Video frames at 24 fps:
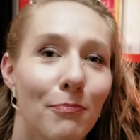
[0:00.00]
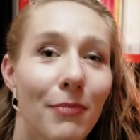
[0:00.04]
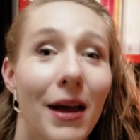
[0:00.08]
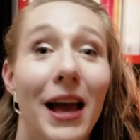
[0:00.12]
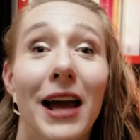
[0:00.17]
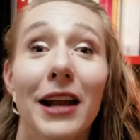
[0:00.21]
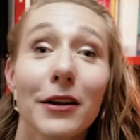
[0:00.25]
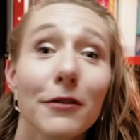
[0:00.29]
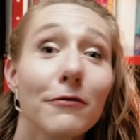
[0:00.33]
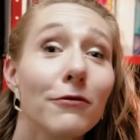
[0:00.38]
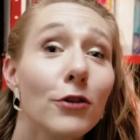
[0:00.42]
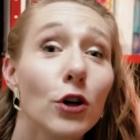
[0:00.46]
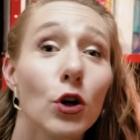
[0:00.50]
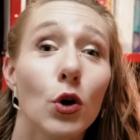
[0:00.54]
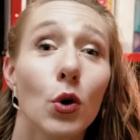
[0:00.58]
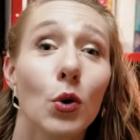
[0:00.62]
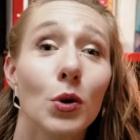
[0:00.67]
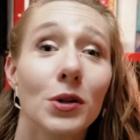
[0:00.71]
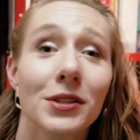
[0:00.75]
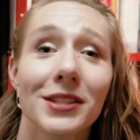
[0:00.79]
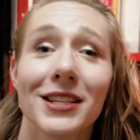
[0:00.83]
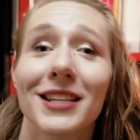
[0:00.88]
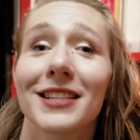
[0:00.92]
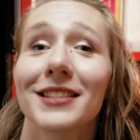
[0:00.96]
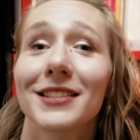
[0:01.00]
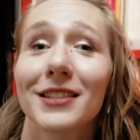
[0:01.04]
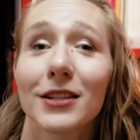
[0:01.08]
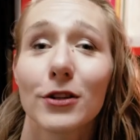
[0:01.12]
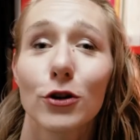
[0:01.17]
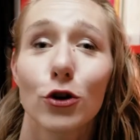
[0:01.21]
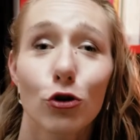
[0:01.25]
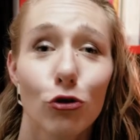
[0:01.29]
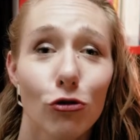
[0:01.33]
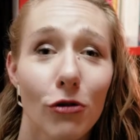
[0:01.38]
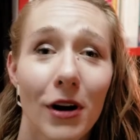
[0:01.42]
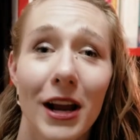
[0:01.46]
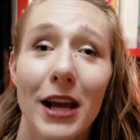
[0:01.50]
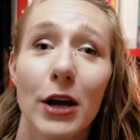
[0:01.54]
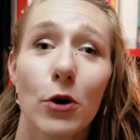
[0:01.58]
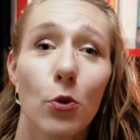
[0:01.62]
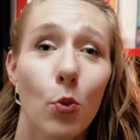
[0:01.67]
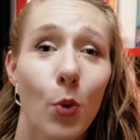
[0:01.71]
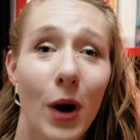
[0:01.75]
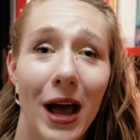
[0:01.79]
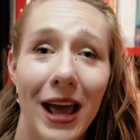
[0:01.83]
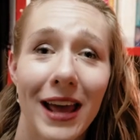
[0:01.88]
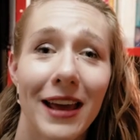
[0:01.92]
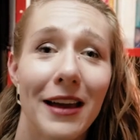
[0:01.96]
Panning for gold is a great
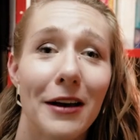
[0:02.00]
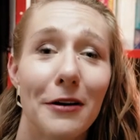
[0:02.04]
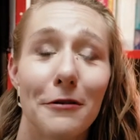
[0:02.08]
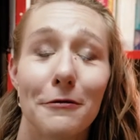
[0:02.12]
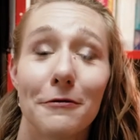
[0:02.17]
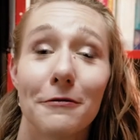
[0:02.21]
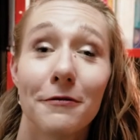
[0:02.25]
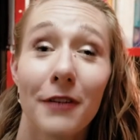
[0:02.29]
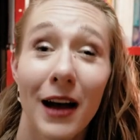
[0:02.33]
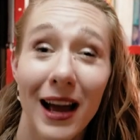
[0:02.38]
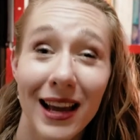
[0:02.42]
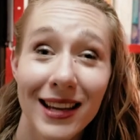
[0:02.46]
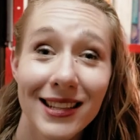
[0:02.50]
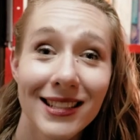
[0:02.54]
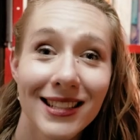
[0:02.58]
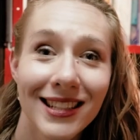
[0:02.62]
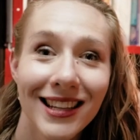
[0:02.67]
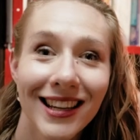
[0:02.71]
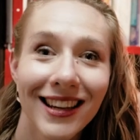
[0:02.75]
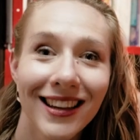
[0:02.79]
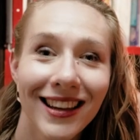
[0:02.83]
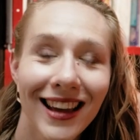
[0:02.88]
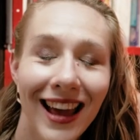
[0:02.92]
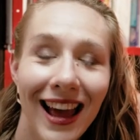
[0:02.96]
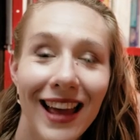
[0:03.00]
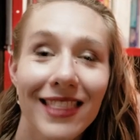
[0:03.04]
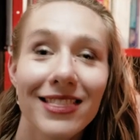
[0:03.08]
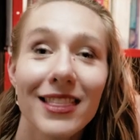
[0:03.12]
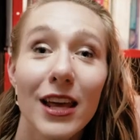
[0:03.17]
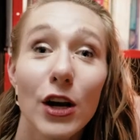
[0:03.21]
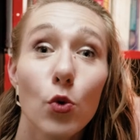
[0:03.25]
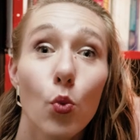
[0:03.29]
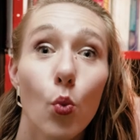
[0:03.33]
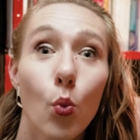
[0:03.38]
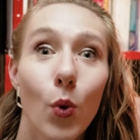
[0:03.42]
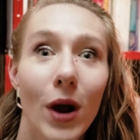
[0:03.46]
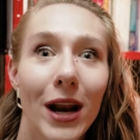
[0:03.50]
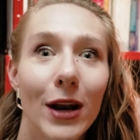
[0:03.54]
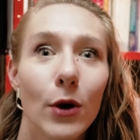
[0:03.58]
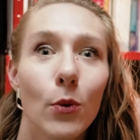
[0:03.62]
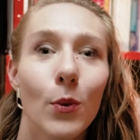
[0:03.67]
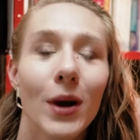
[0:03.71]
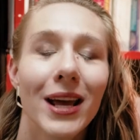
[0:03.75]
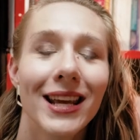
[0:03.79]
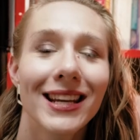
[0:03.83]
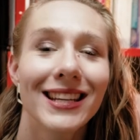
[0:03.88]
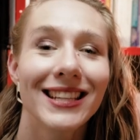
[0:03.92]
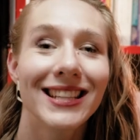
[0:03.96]
way of finding and then
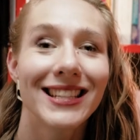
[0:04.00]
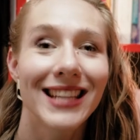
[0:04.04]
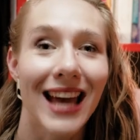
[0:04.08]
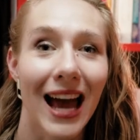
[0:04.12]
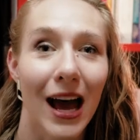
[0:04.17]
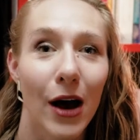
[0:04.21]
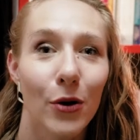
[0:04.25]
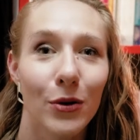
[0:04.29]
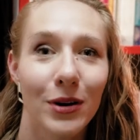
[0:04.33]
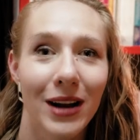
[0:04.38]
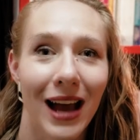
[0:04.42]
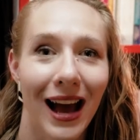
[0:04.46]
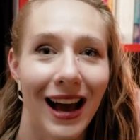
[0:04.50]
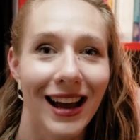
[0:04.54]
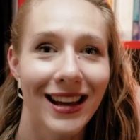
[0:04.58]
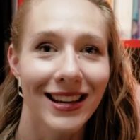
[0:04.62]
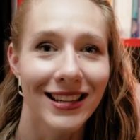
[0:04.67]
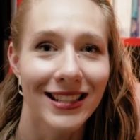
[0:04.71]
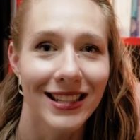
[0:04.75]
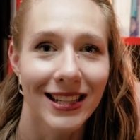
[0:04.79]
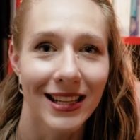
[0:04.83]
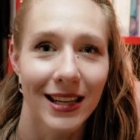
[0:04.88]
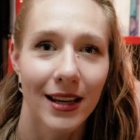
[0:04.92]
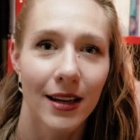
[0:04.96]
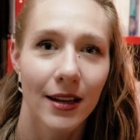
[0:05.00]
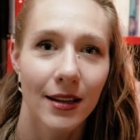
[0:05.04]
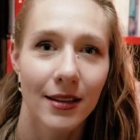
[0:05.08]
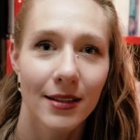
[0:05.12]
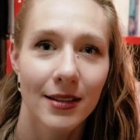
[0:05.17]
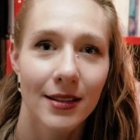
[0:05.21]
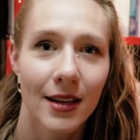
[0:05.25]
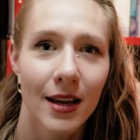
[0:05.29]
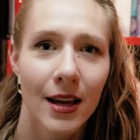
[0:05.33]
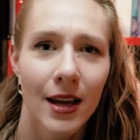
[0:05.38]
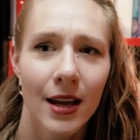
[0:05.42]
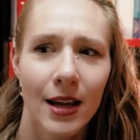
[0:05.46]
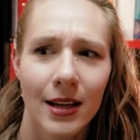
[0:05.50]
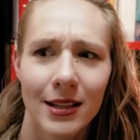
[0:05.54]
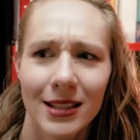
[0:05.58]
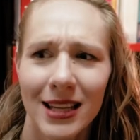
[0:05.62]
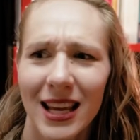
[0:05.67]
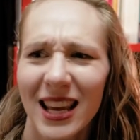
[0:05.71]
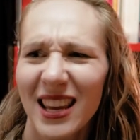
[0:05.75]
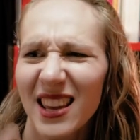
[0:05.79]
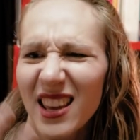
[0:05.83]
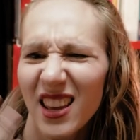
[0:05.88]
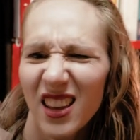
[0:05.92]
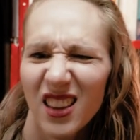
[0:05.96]
winnowing down ideas,
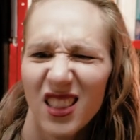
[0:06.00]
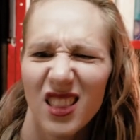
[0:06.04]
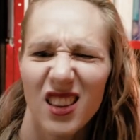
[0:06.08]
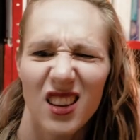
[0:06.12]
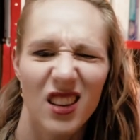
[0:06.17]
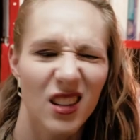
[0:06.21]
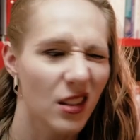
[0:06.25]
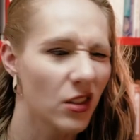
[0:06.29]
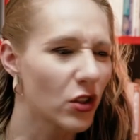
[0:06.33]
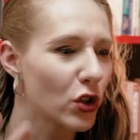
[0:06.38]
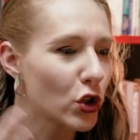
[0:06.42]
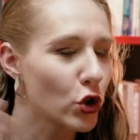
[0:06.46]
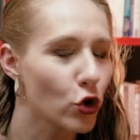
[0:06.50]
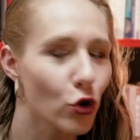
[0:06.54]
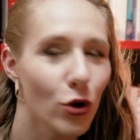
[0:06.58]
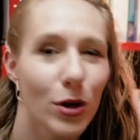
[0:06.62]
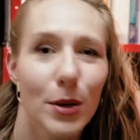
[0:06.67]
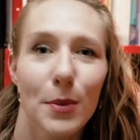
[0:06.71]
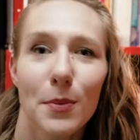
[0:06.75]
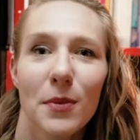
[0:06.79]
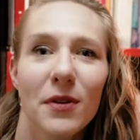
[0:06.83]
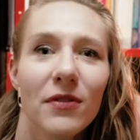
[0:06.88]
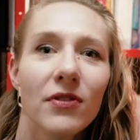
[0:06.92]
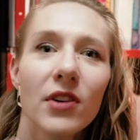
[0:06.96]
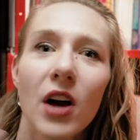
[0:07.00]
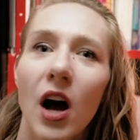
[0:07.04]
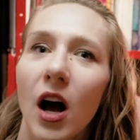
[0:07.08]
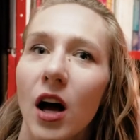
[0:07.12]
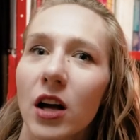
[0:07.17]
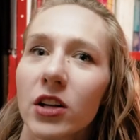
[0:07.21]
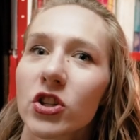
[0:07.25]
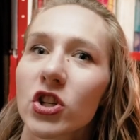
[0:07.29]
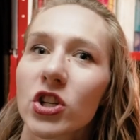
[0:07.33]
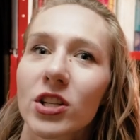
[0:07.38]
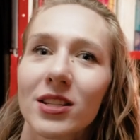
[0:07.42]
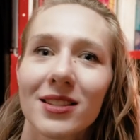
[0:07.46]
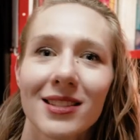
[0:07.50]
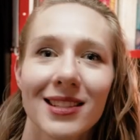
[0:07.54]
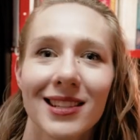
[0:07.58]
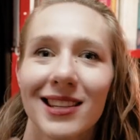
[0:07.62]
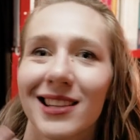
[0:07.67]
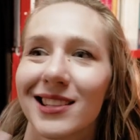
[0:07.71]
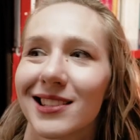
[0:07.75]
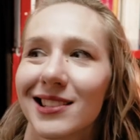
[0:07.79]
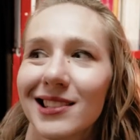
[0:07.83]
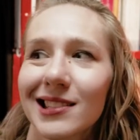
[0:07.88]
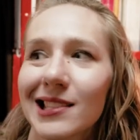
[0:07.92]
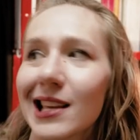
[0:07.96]
taking the stream of
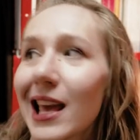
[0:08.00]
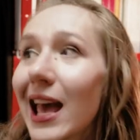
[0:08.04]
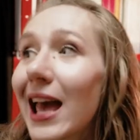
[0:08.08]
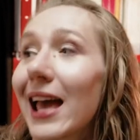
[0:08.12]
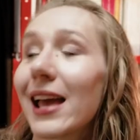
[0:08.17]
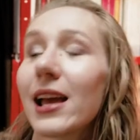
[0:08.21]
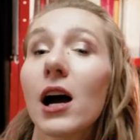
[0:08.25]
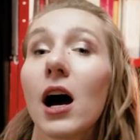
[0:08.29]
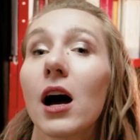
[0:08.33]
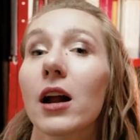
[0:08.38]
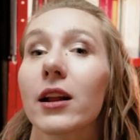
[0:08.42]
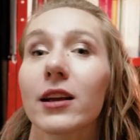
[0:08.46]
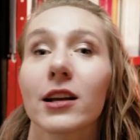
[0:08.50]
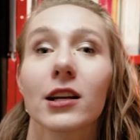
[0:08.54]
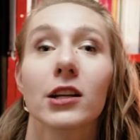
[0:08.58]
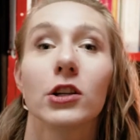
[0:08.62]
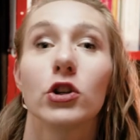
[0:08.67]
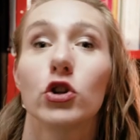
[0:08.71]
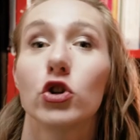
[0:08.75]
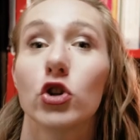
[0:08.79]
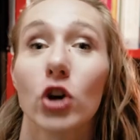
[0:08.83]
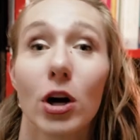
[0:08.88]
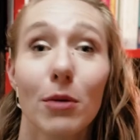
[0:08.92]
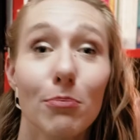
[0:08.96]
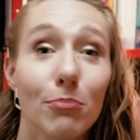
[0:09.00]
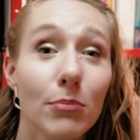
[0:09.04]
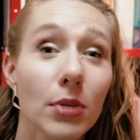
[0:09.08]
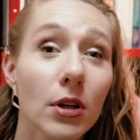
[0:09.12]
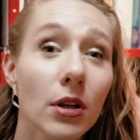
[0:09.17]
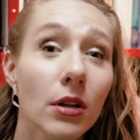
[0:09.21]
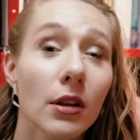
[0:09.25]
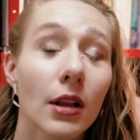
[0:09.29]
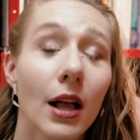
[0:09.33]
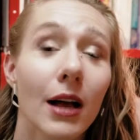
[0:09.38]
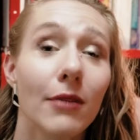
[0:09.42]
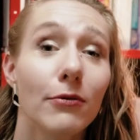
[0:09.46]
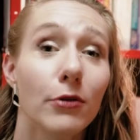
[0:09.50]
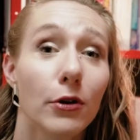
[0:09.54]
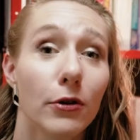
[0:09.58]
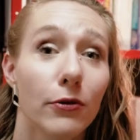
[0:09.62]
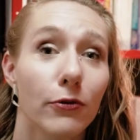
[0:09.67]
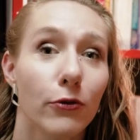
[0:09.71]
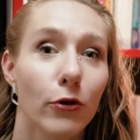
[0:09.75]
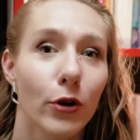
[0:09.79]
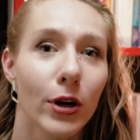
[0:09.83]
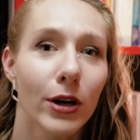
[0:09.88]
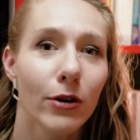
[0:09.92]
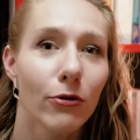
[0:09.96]
consciousness chaotic jumble of a
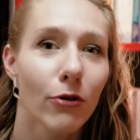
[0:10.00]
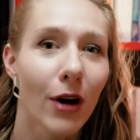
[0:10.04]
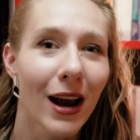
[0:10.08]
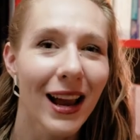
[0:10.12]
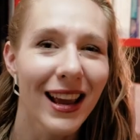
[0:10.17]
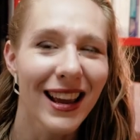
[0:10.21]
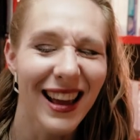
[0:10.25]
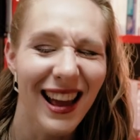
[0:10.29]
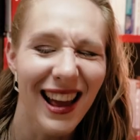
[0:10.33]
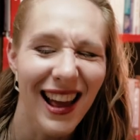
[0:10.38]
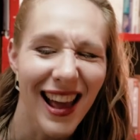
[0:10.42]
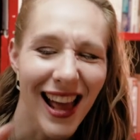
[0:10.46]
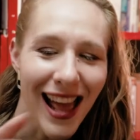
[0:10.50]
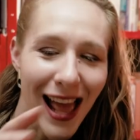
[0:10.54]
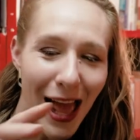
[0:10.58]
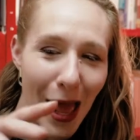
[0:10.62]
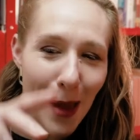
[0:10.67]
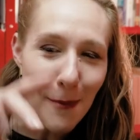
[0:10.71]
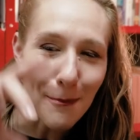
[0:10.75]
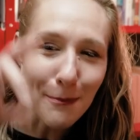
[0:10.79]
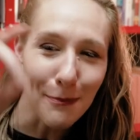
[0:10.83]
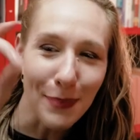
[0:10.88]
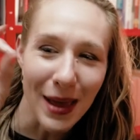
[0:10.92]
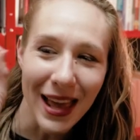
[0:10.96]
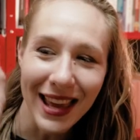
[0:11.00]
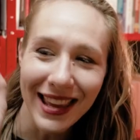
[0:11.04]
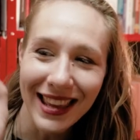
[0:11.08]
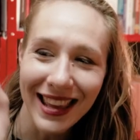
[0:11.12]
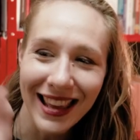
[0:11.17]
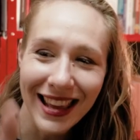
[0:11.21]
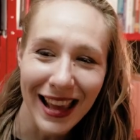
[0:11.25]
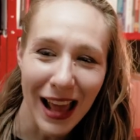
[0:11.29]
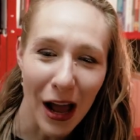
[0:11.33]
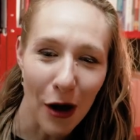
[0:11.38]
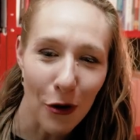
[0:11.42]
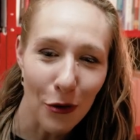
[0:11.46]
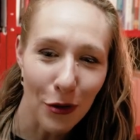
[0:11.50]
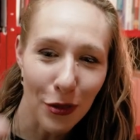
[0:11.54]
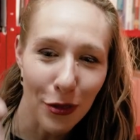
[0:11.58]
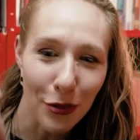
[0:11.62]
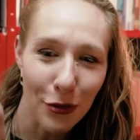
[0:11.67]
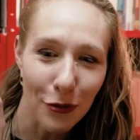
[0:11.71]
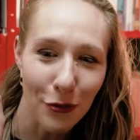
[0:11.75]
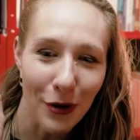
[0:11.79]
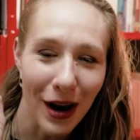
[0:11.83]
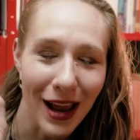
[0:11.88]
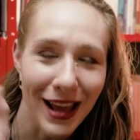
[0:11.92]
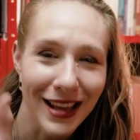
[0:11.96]
free write and picking out
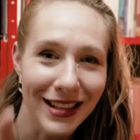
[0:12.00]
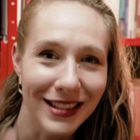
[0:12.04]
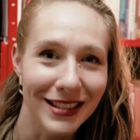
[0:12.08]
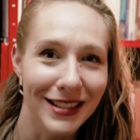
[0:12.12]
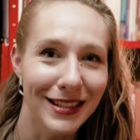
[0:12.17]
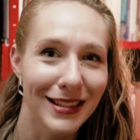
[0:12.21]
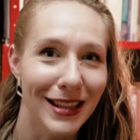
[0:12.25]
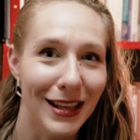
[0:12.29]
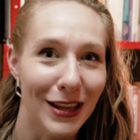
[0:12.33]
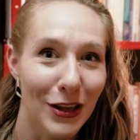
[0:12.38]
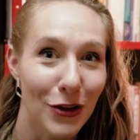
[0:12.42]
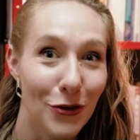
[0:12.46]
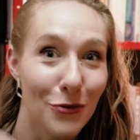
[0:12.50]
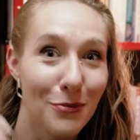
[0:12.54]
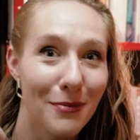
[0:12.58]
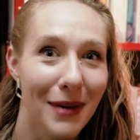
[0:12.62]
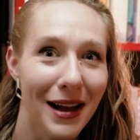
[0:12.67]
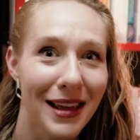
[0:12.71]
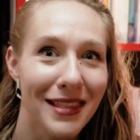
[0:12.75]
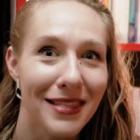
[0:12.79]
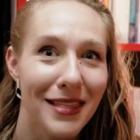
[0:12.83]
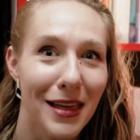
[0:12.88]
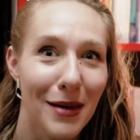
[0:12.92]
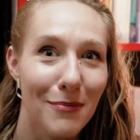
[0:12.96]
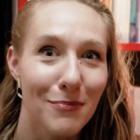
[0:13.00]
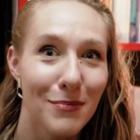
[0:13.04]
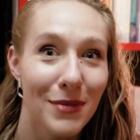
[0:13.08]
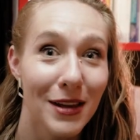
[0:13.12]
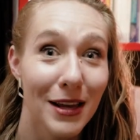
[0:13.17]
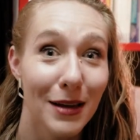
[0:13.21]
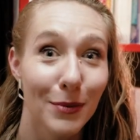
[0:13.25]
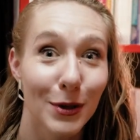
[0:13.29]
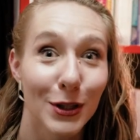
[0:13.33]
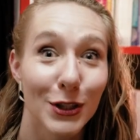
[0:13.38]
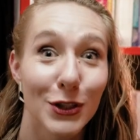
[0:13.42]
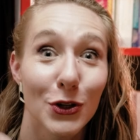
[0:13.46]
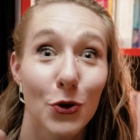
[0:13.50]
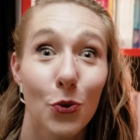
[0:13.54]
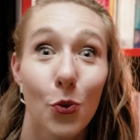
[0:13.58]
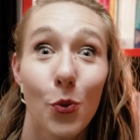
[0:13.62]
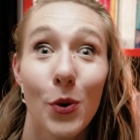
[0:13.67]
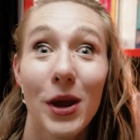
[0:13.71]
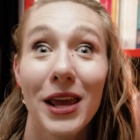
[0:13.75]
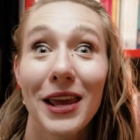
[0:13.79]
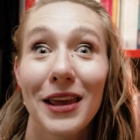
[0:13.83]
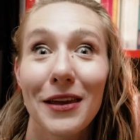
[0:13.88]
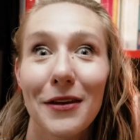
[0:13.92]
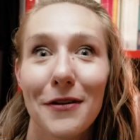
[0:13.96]
threads that you might then be able to
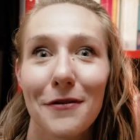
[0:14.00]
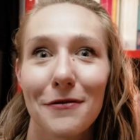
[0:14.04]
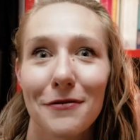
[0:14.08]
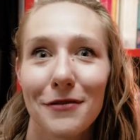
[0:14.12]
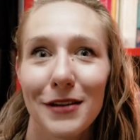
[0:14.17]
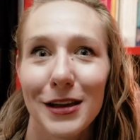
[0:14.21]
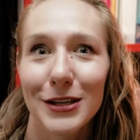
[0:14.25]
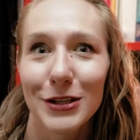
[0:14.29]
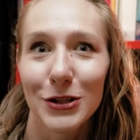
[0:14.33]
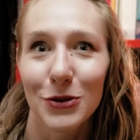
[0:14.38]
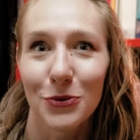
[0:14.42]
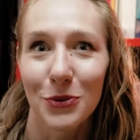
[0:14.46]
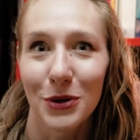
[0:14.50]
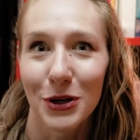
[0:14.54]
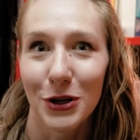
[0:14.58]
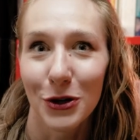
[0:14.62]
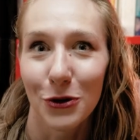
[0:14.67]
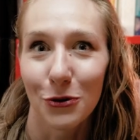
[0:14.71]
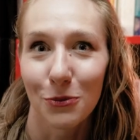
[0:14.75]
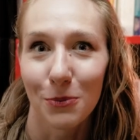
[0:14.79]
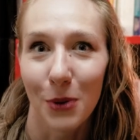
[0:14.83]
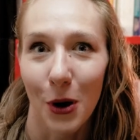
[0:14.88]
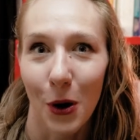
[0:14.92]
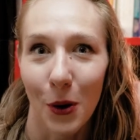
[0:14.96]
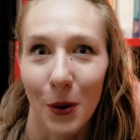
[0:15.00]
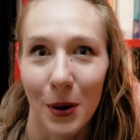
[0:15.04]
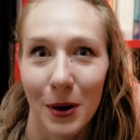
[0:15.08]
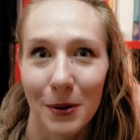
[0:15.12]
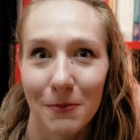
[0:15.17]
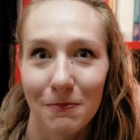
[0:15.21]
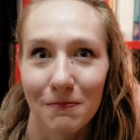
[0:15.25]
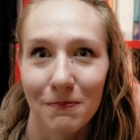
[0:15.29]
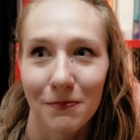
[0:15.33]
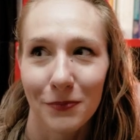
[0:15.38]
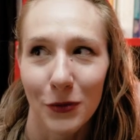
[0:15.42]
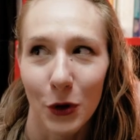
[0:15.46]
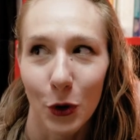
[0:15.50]
weave into a new poem.